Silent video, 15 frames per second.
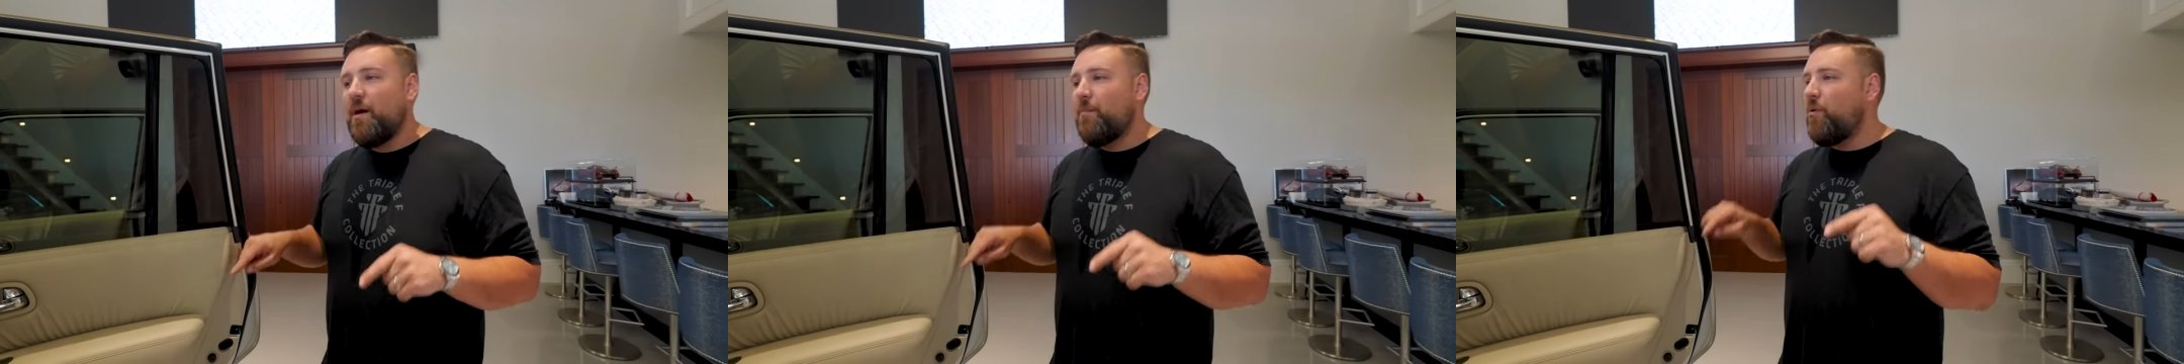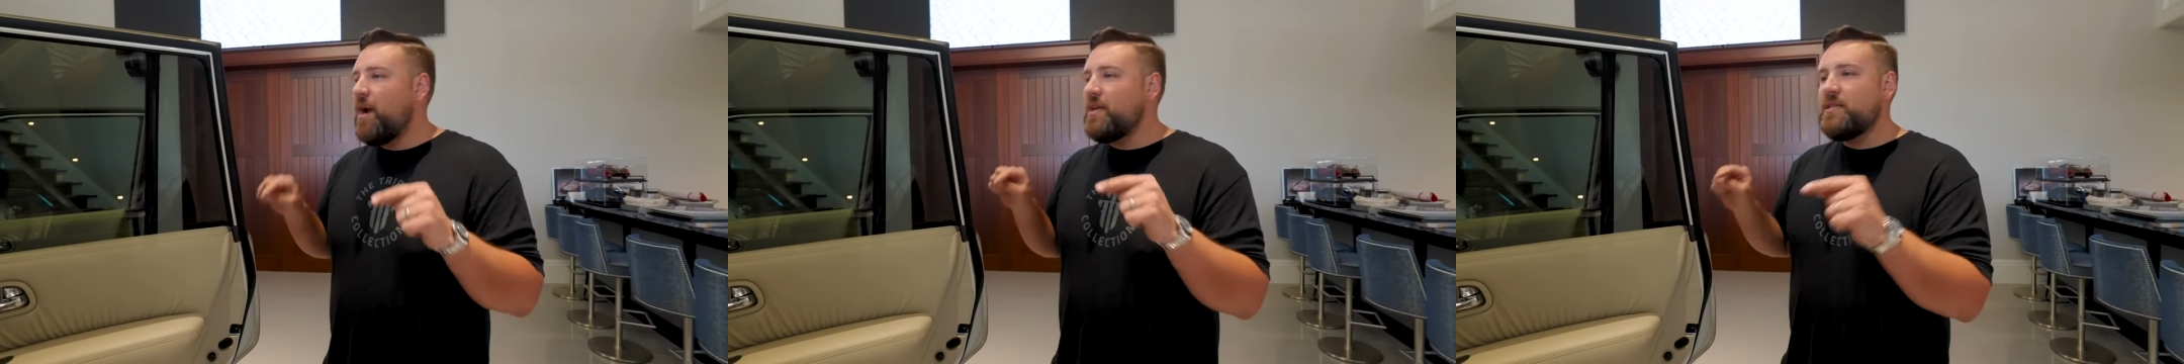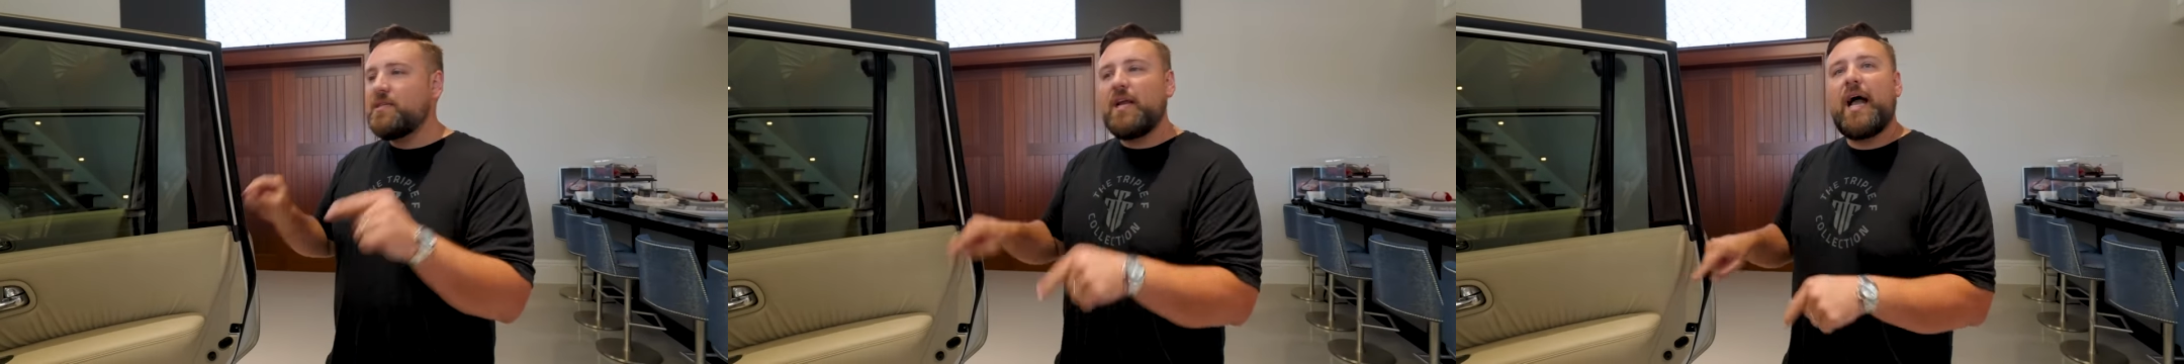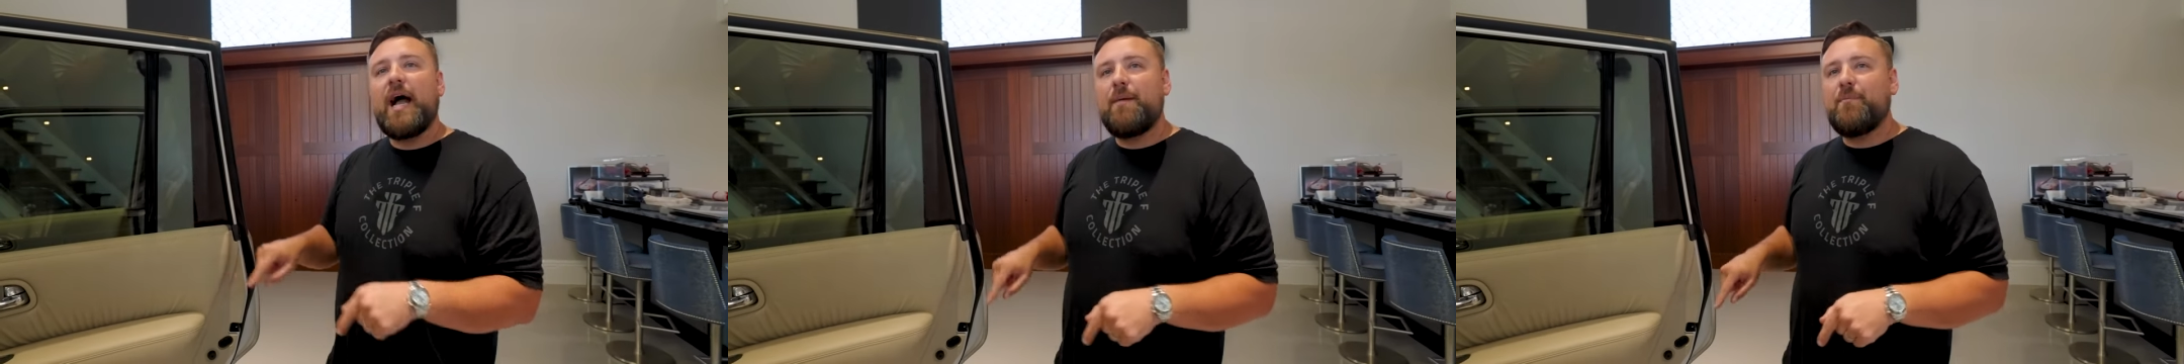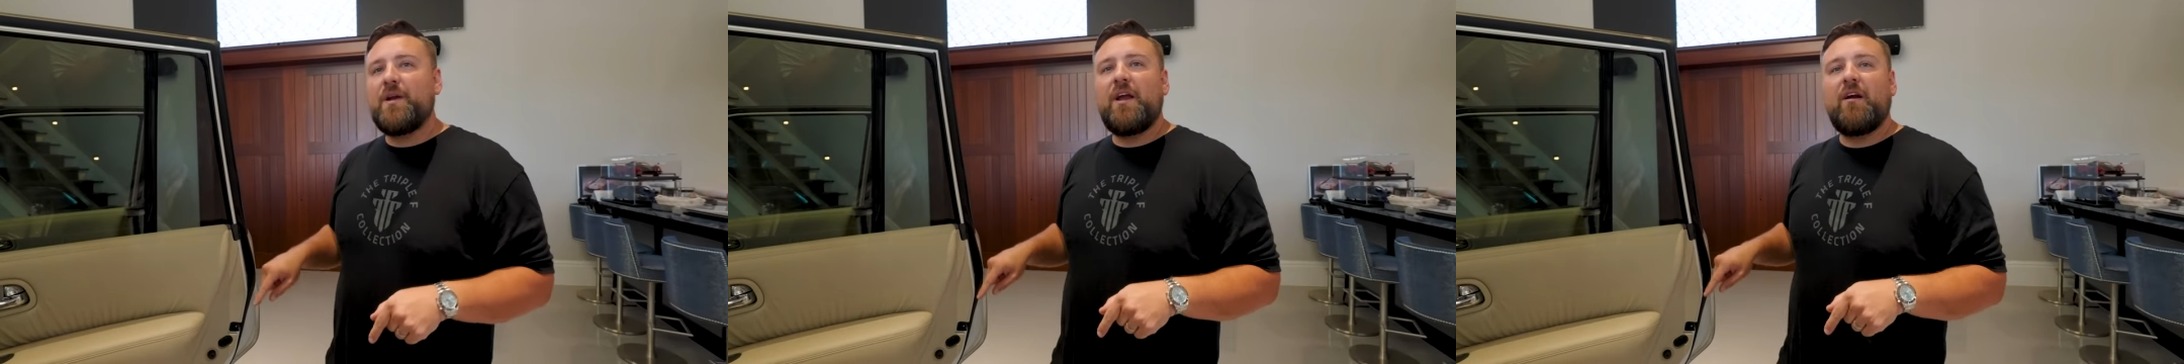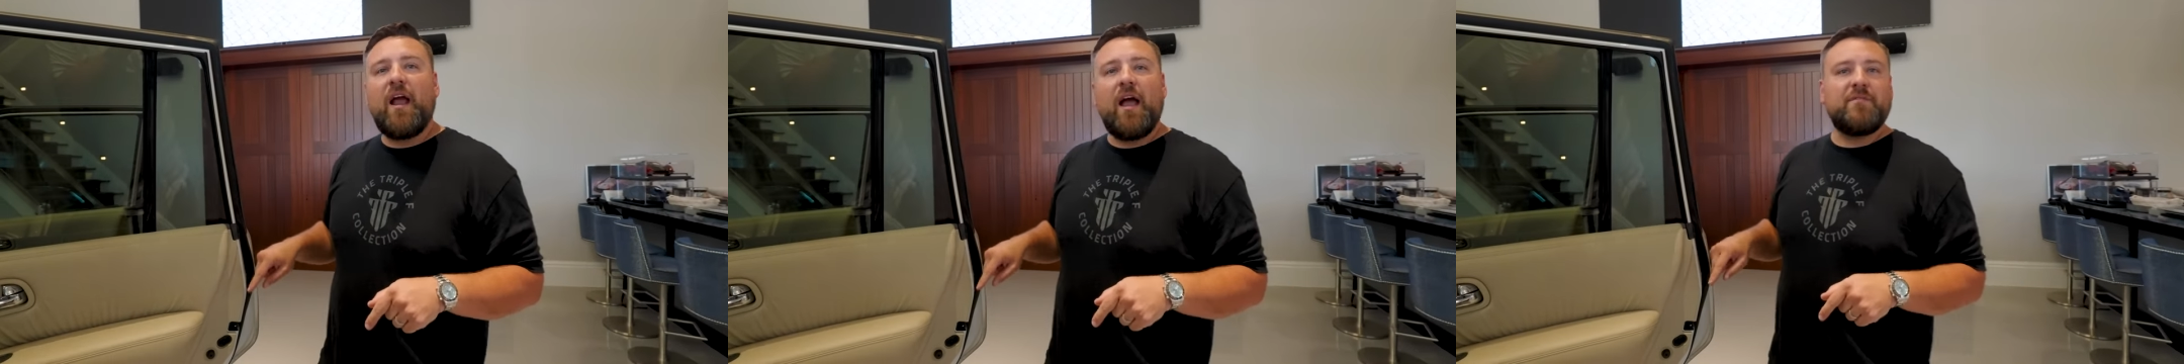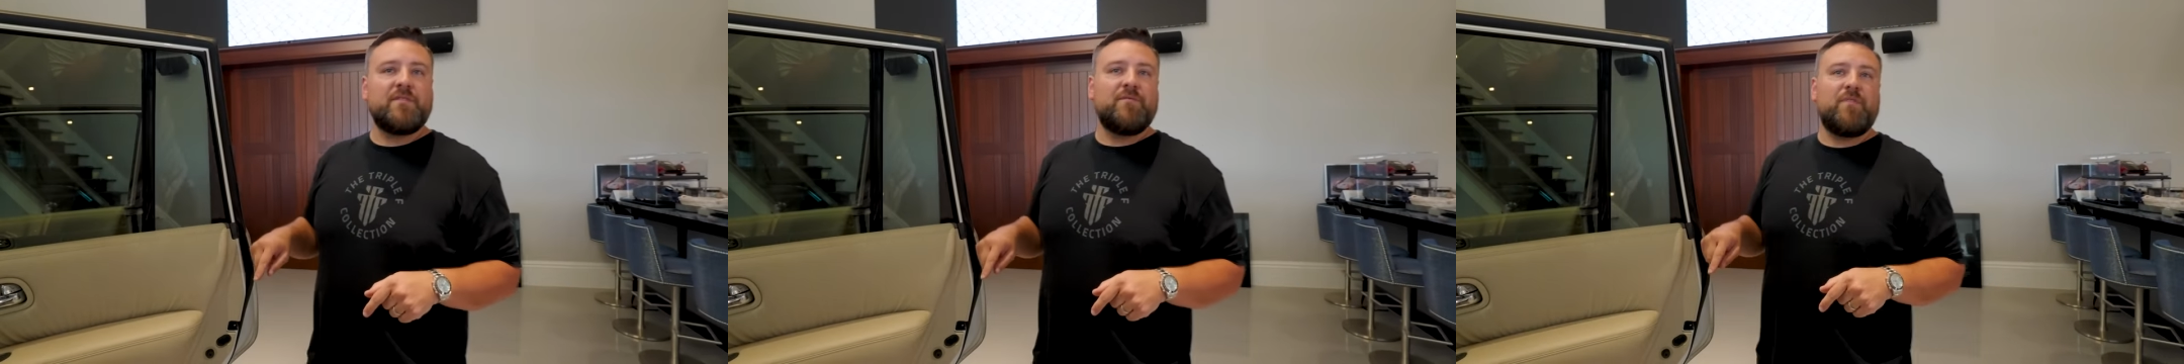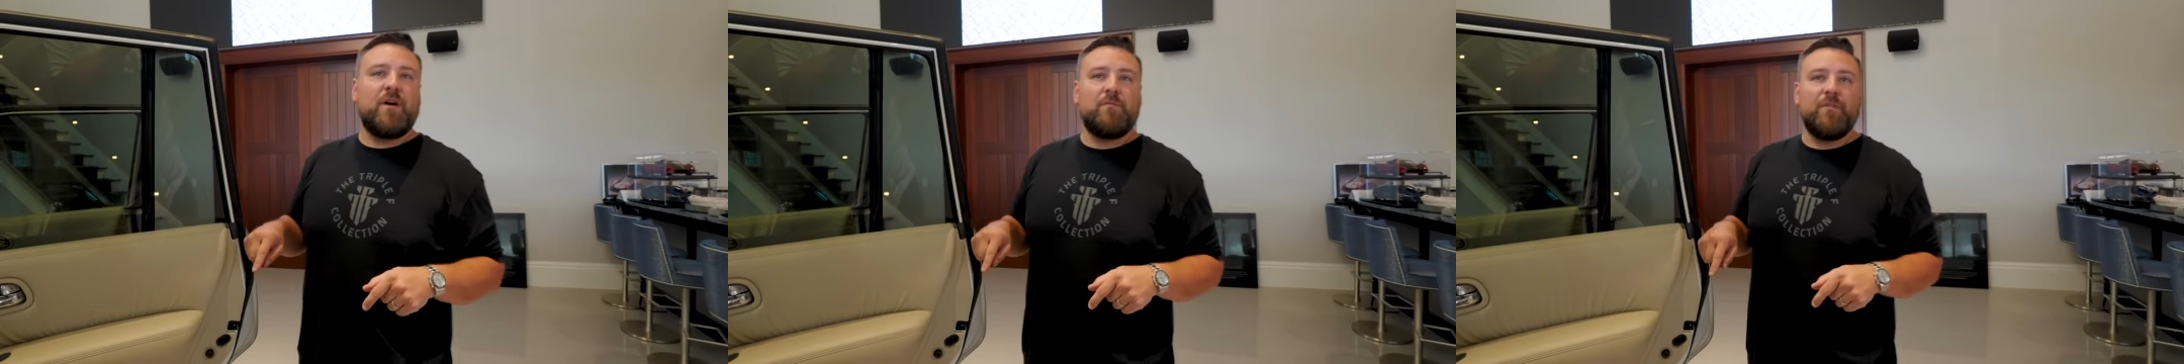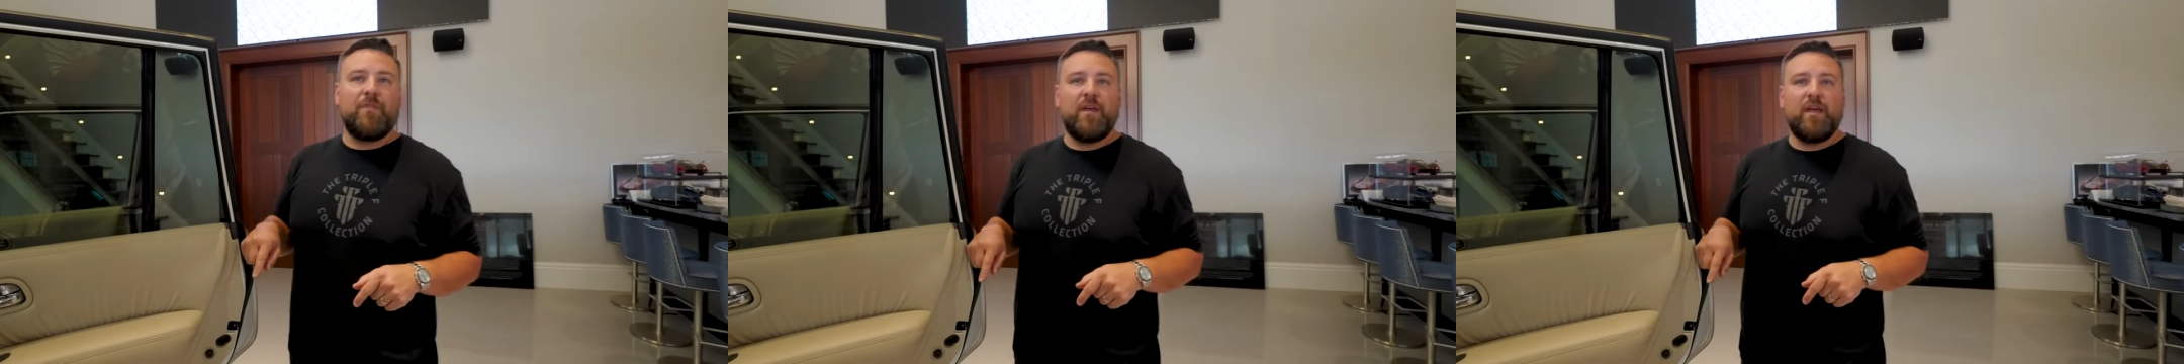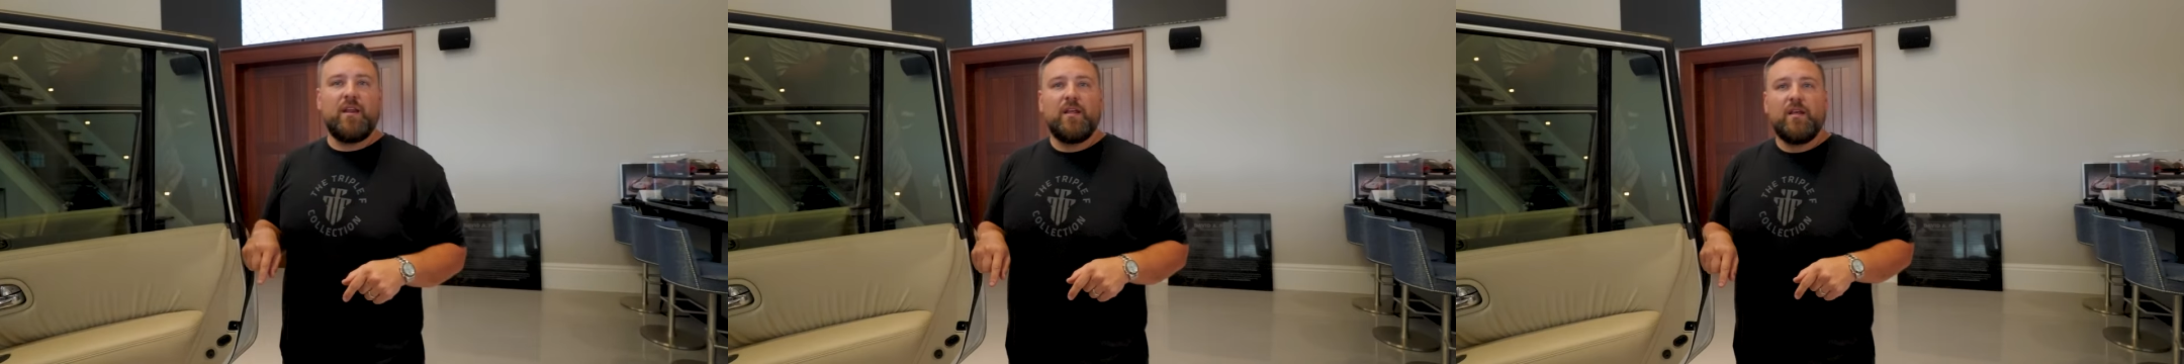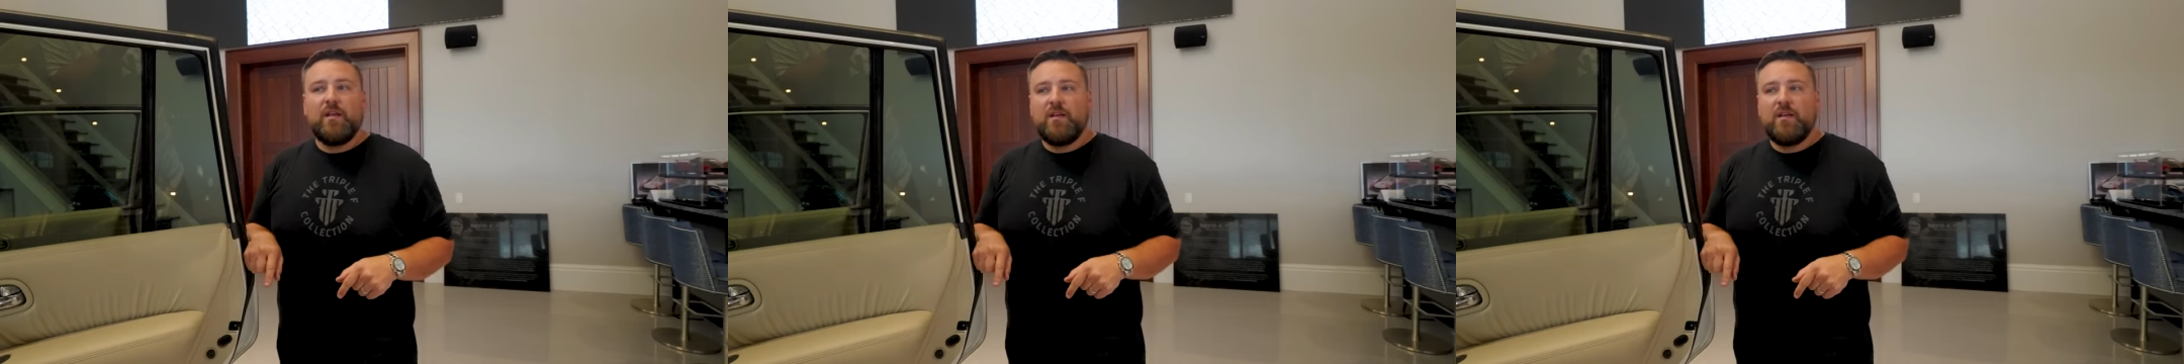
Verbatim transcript: Bryce is gonna hop in here, have some fun with it.